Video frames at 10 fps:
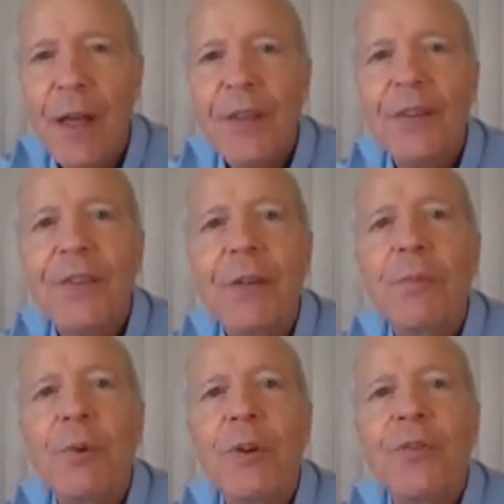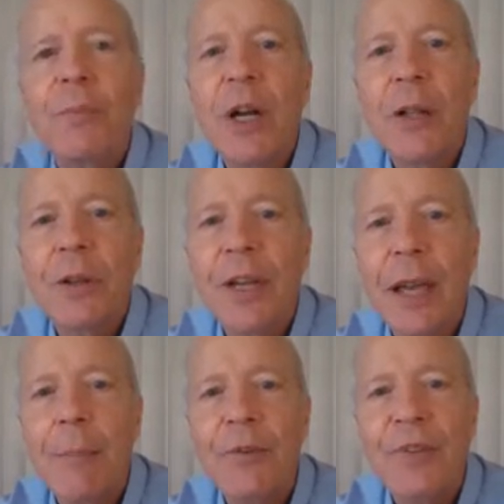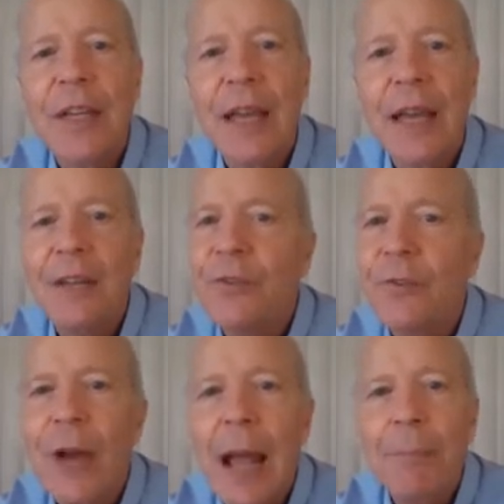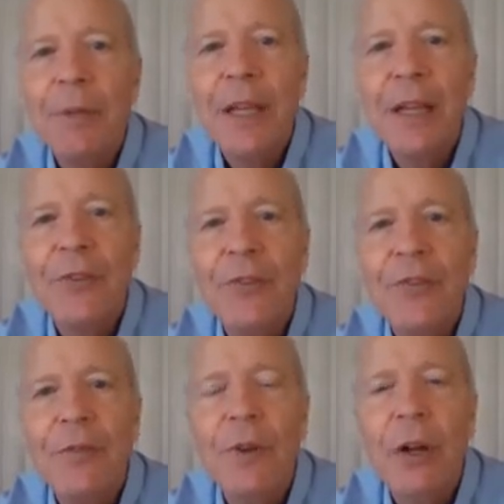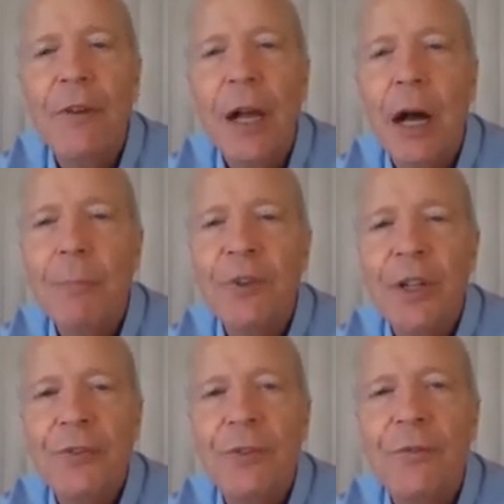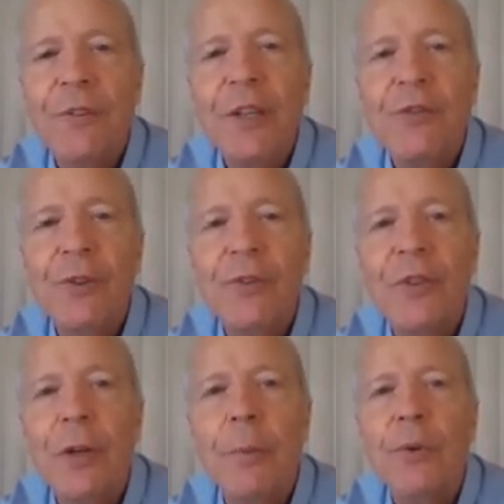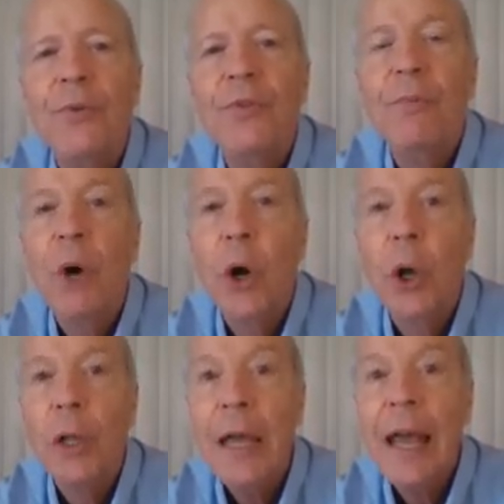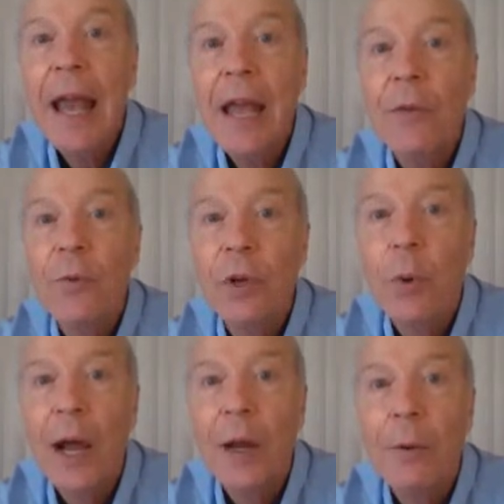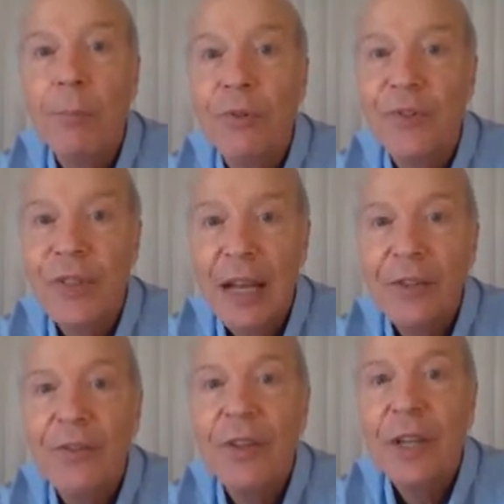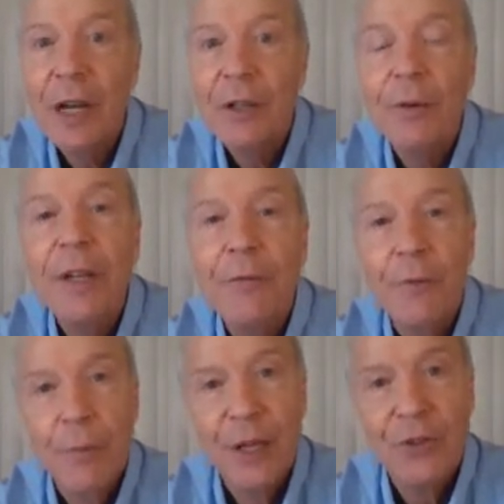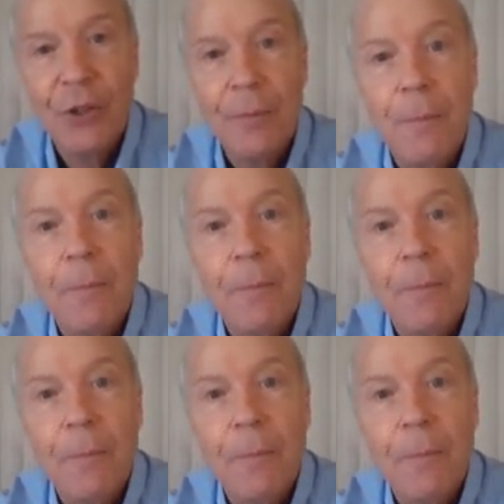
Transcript: This gives Prism color cameras the edge for applications involving objects or features that are both small and require precise color information.